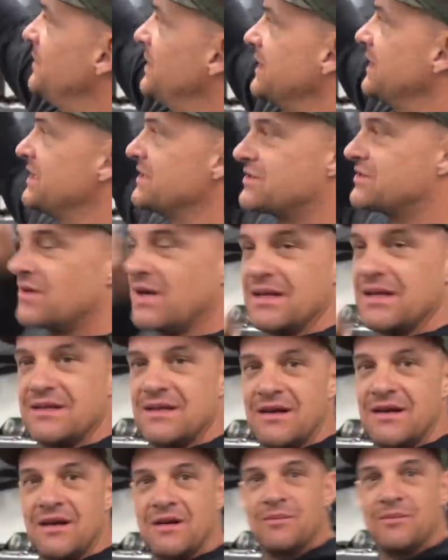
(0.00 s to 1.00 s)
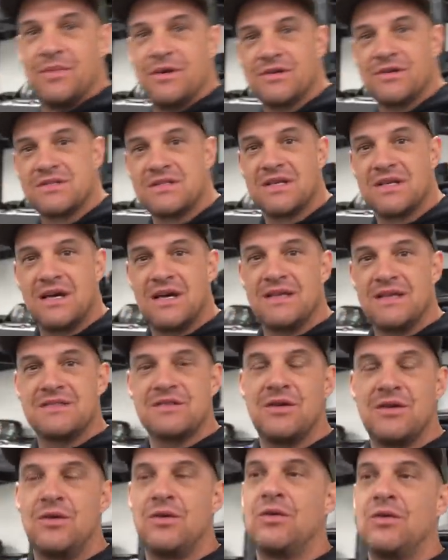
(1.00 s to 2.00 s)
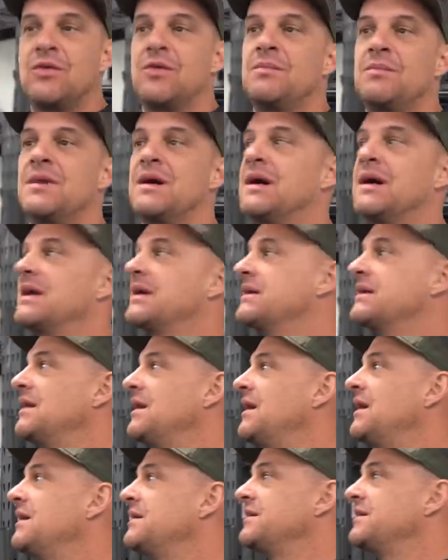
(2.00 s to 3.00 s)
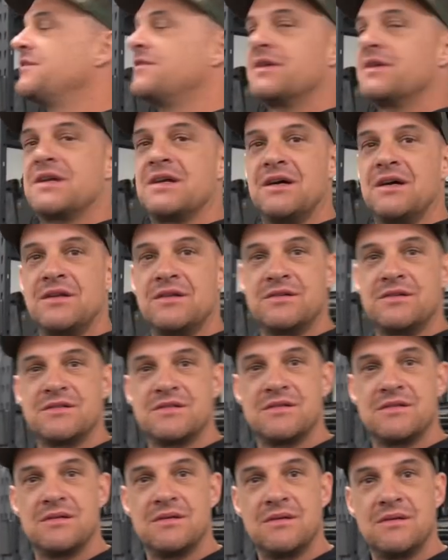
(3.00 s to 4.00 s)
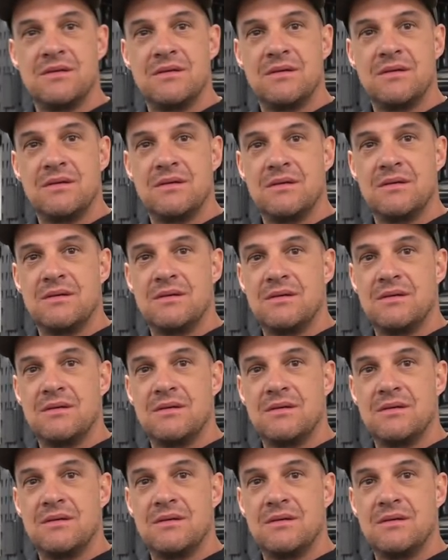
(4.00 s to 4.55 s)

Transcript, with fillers: bunnies right there on both sides. Oh my god, different colors. Ooh.